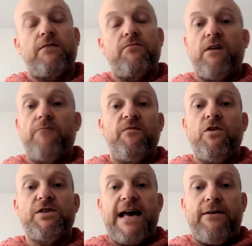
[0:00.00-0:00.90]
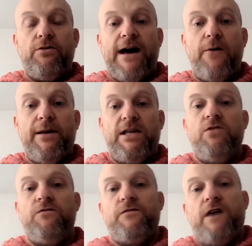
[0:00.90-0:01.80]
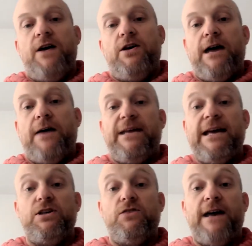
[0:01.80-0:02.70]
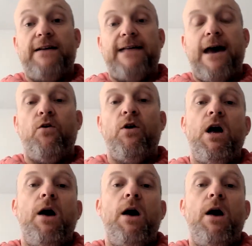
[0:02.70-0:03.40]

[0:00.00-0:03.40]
I've lost count of how many guests you've had now.